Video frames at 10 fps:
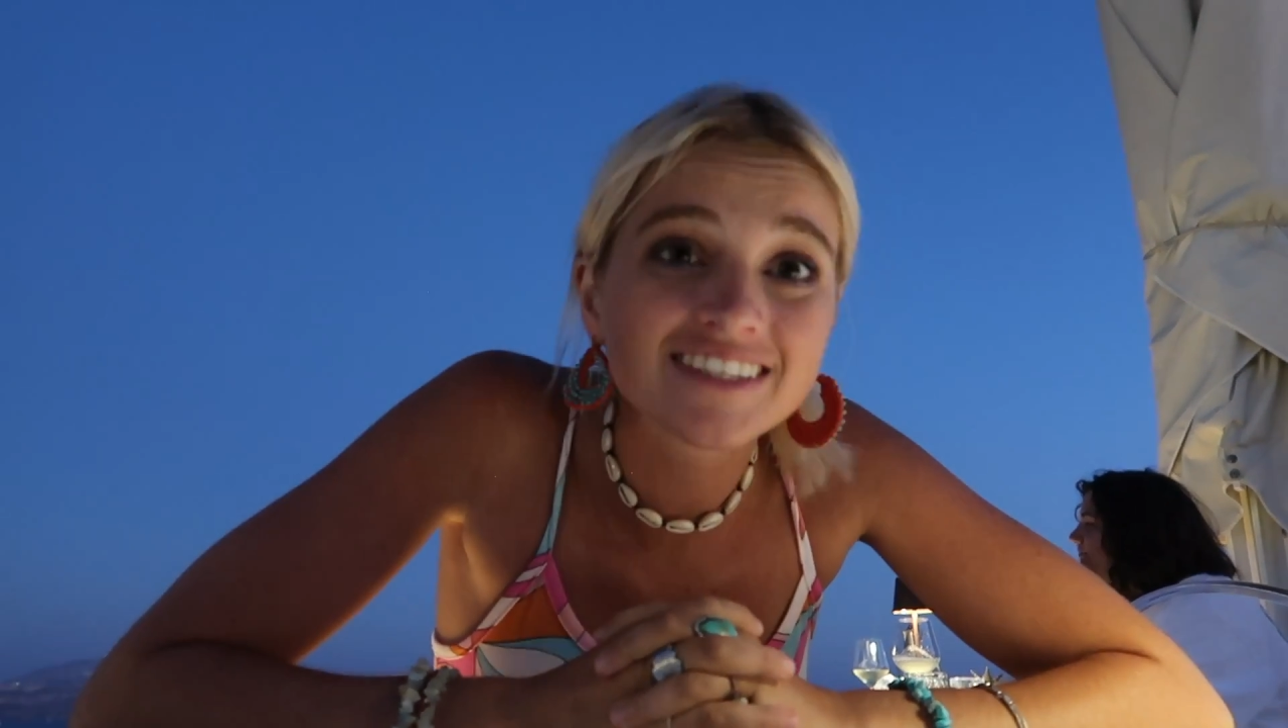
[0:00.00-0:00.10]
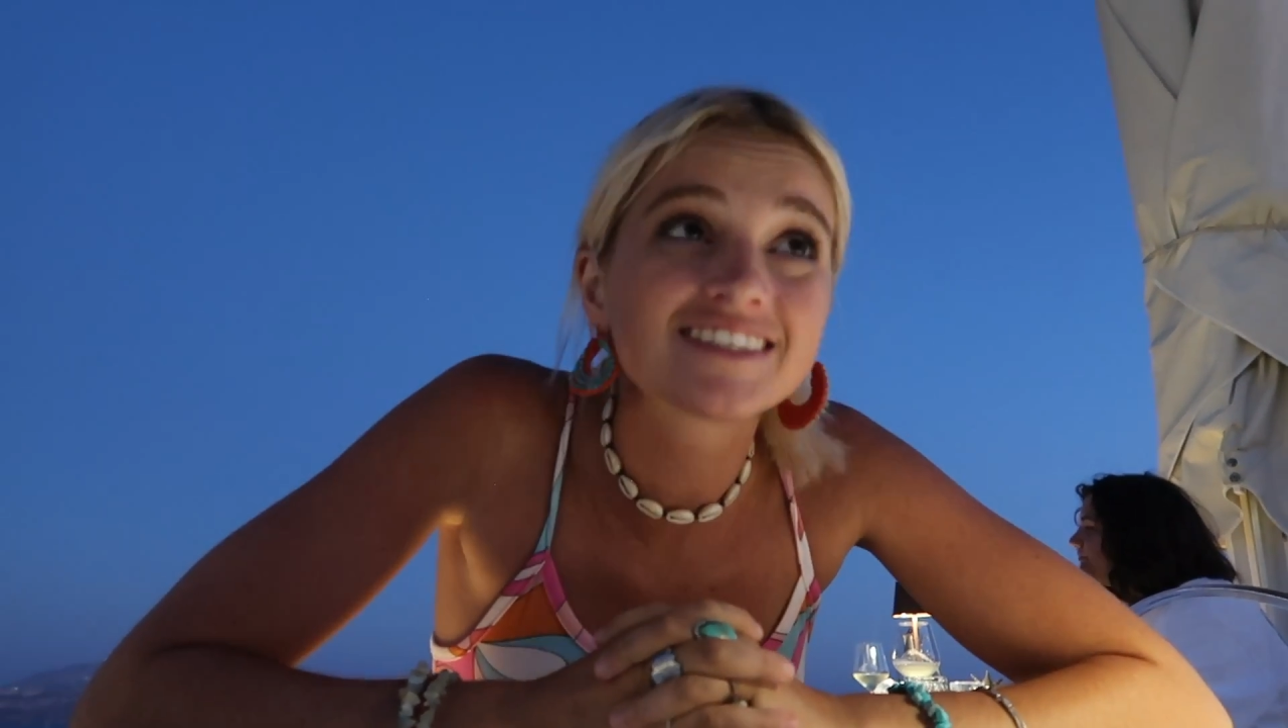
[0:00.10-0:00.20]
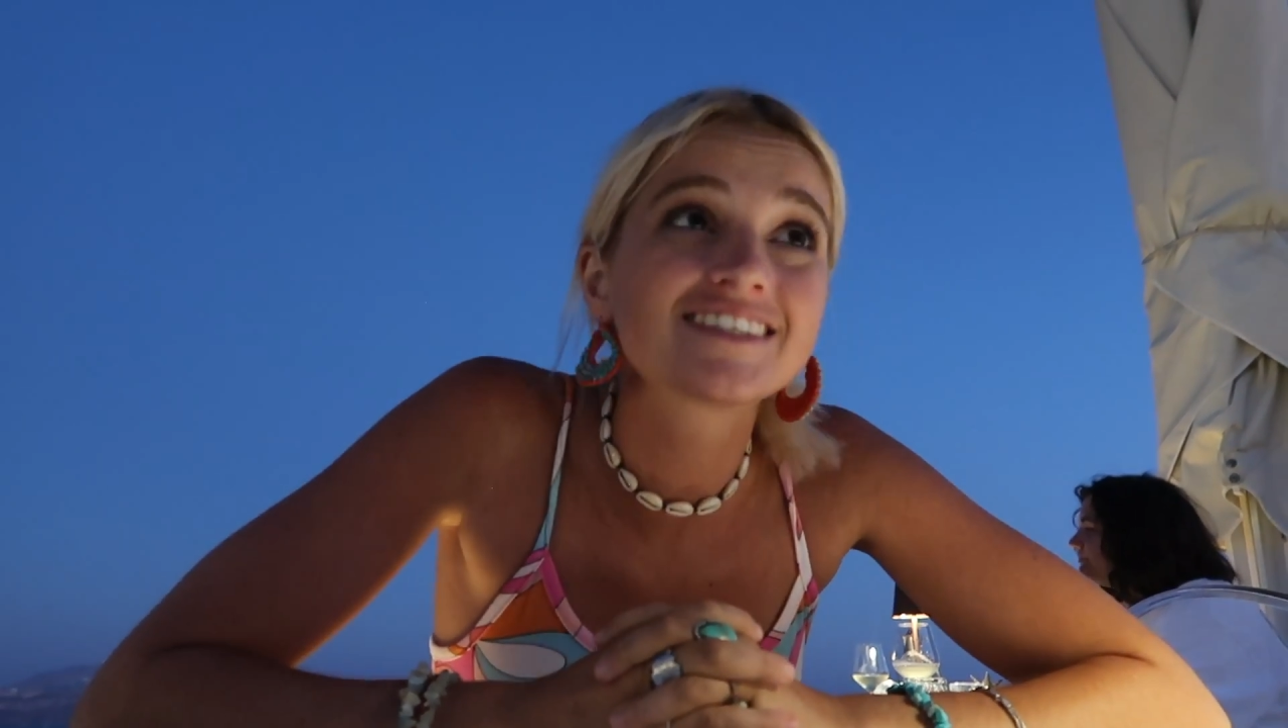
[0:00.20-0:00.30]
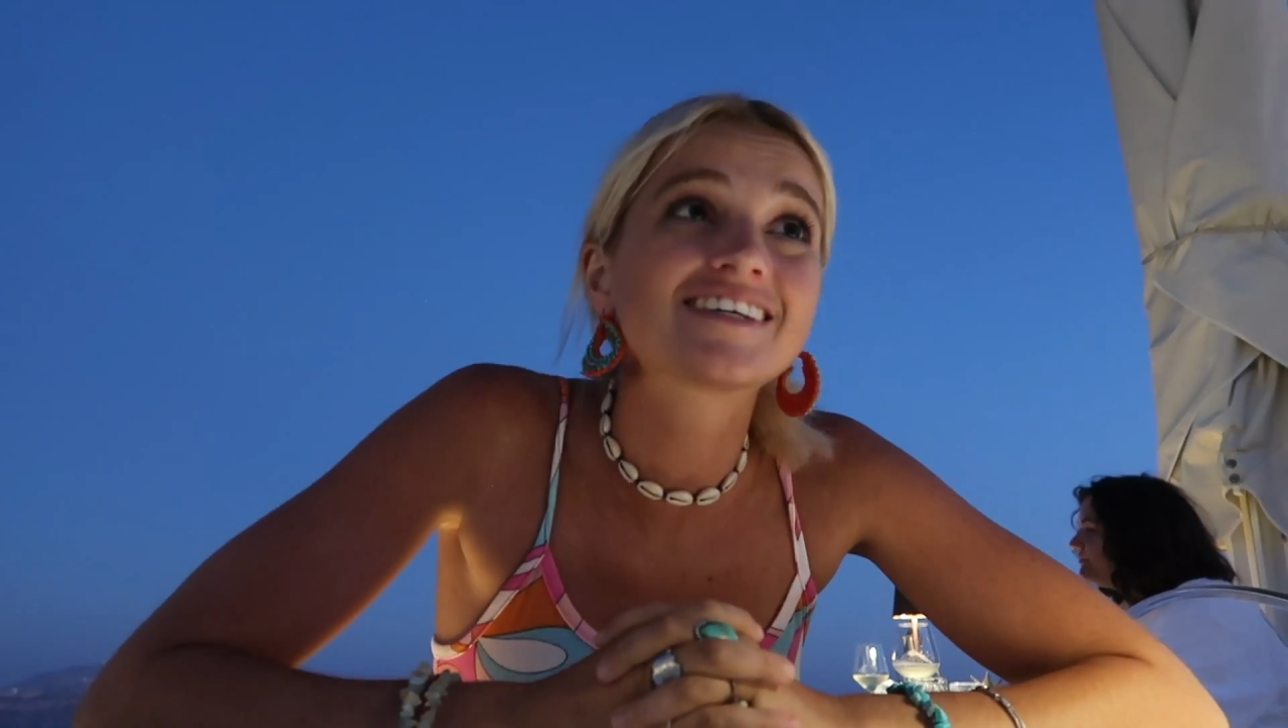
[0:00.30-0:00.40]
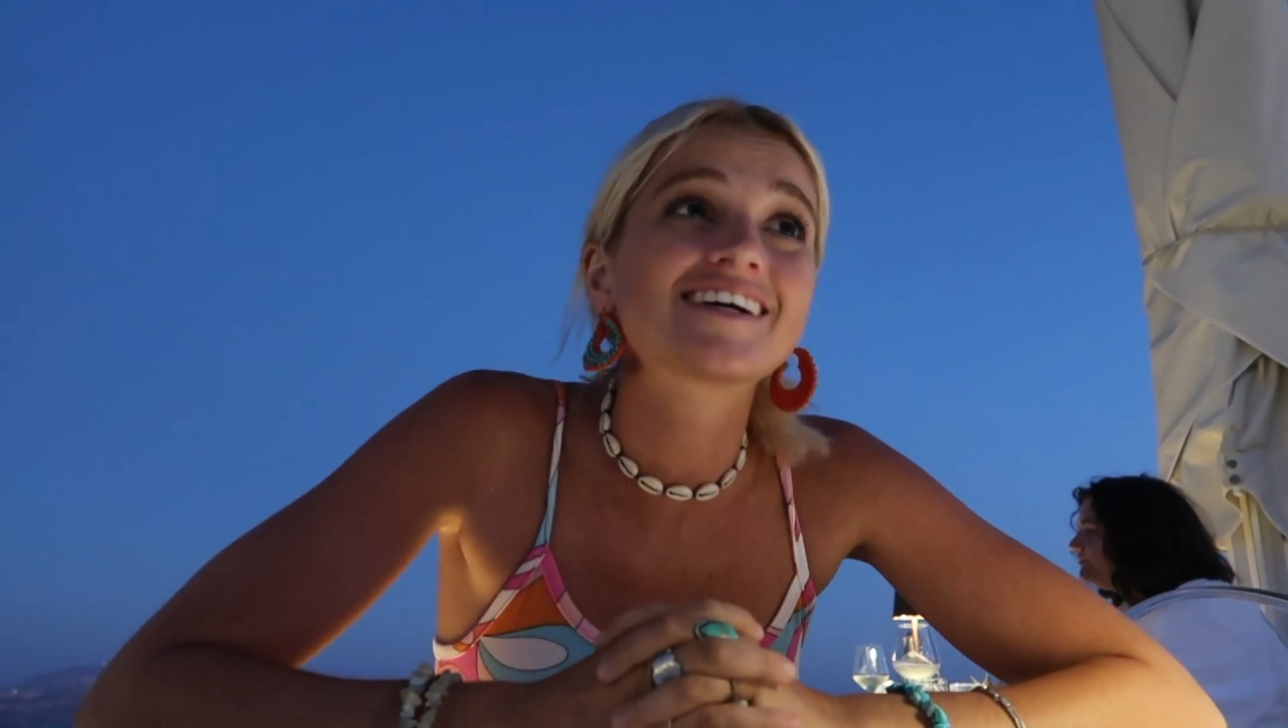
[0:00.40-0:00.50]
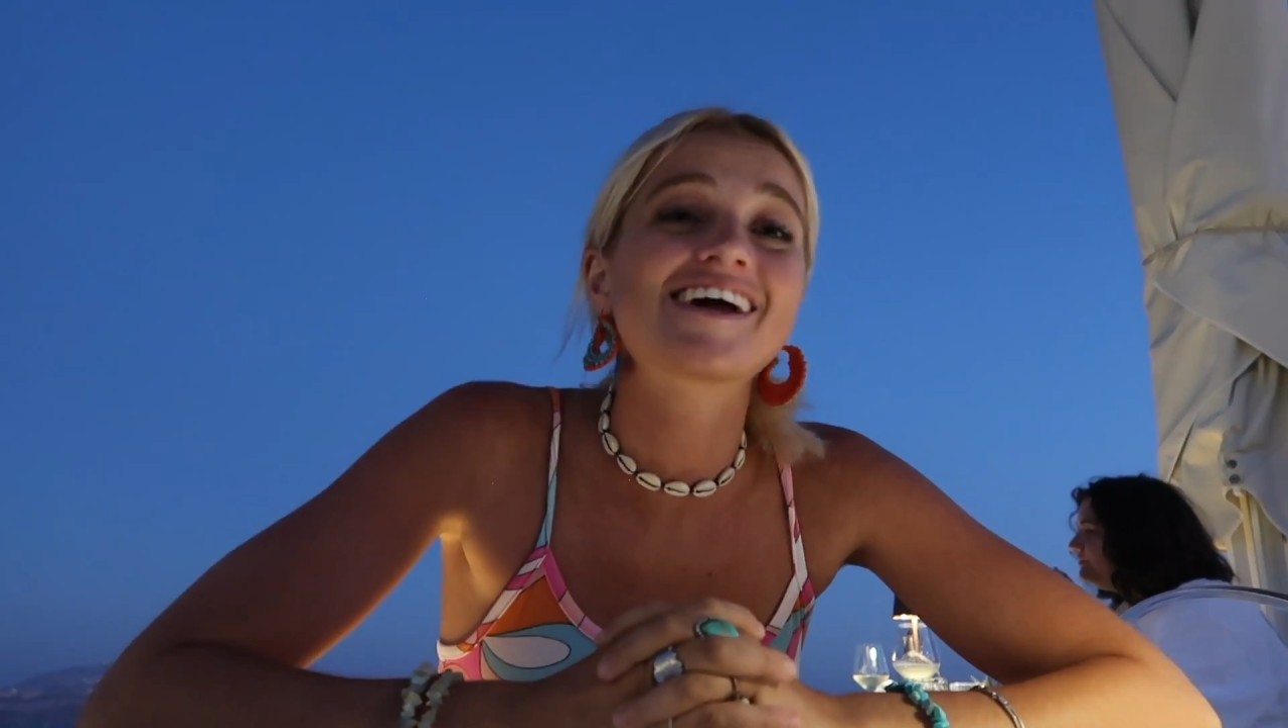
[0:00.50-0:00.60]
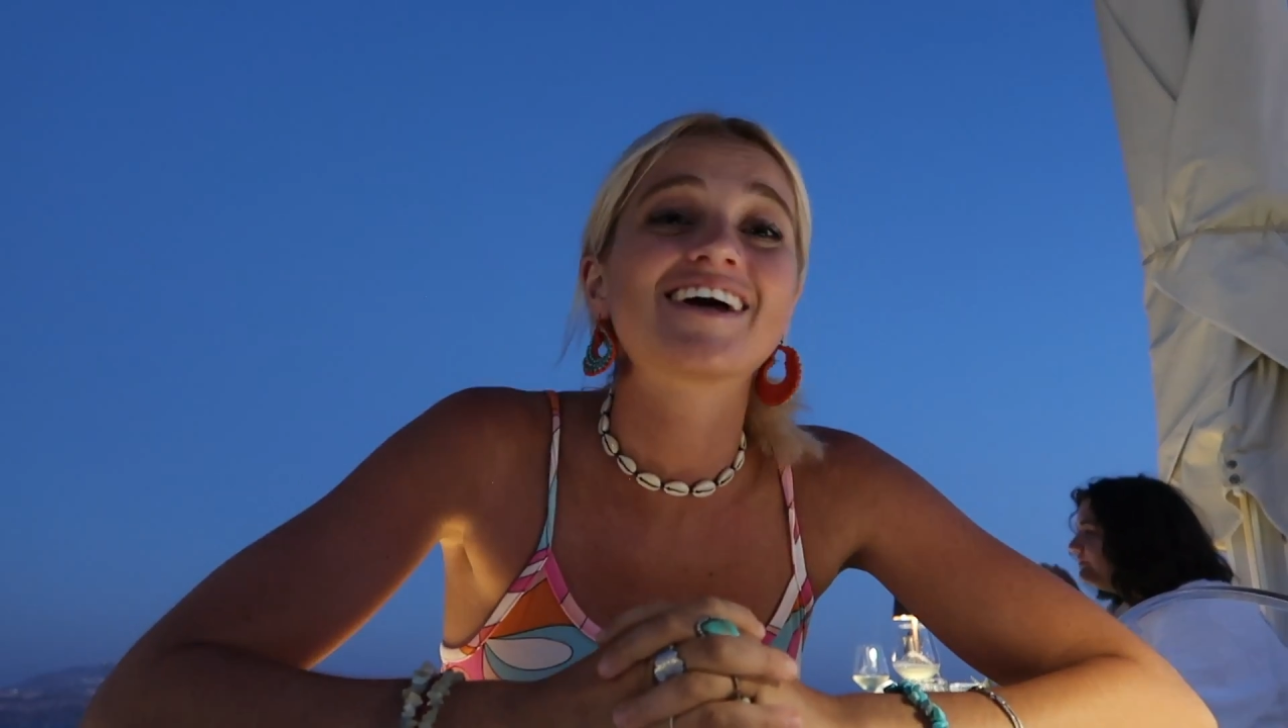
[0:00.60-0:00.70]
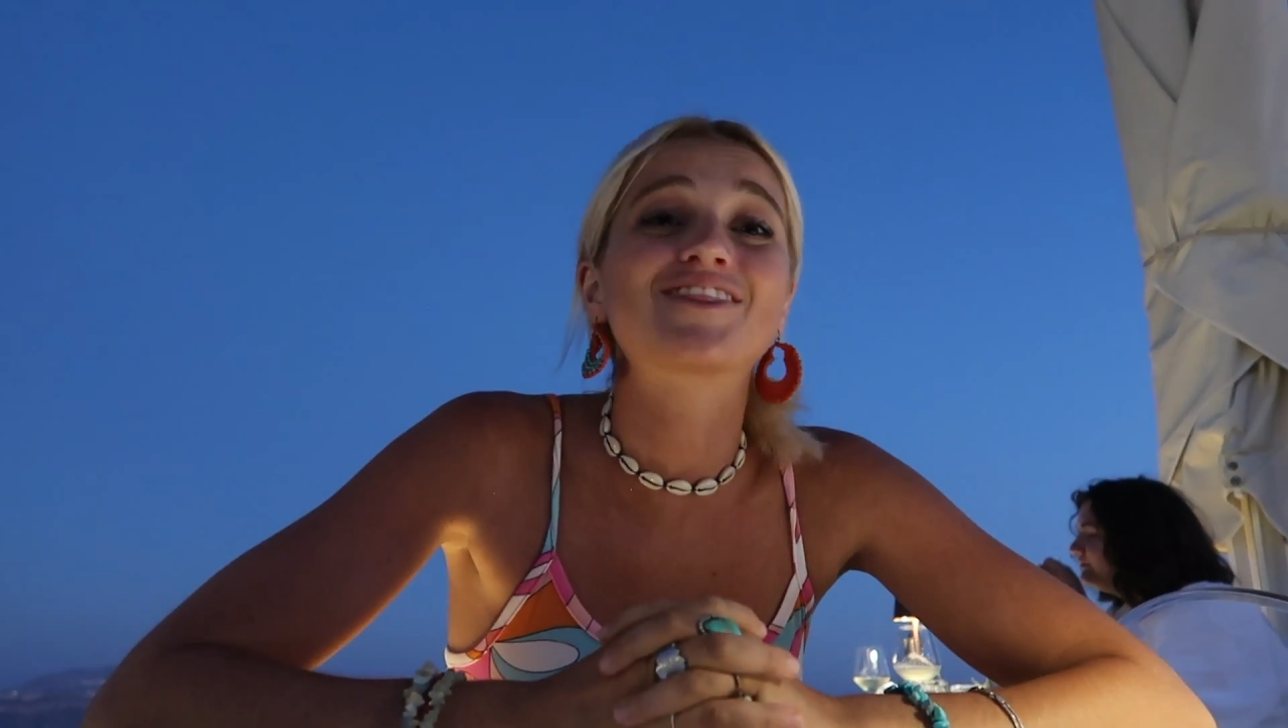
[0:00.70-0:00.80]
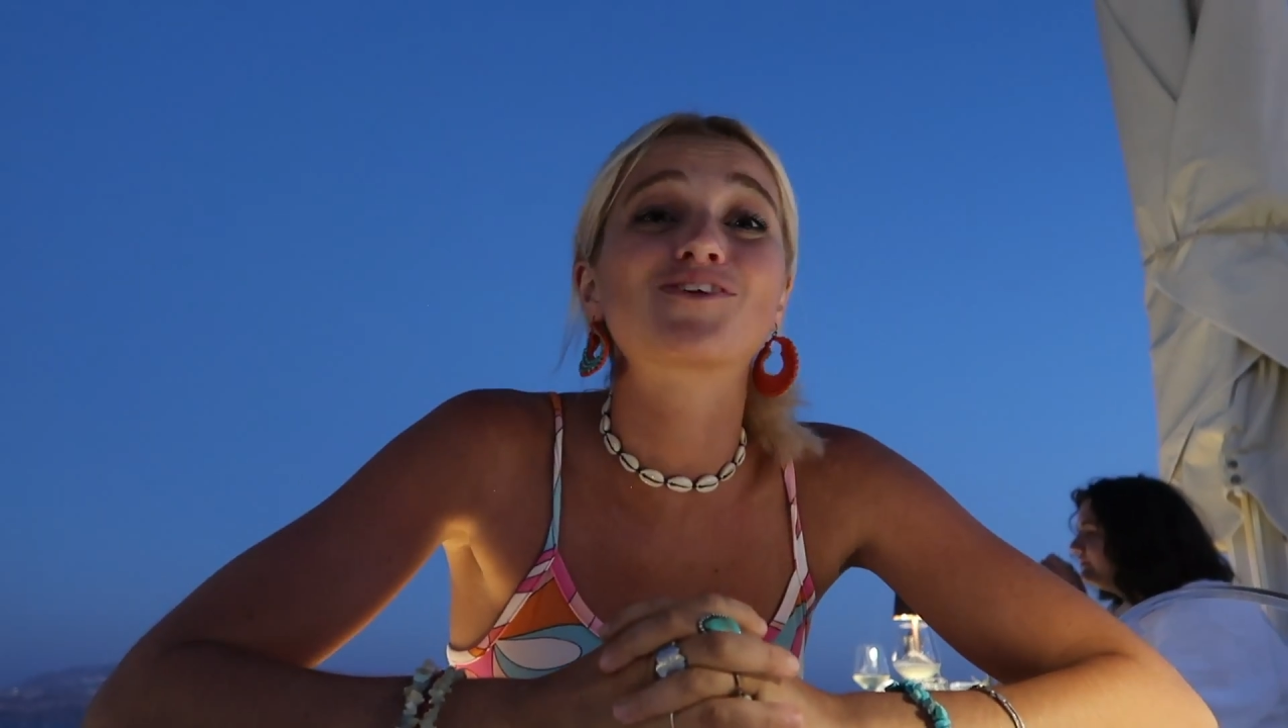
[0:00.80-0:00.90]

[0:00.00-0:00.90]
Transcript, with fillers: picture.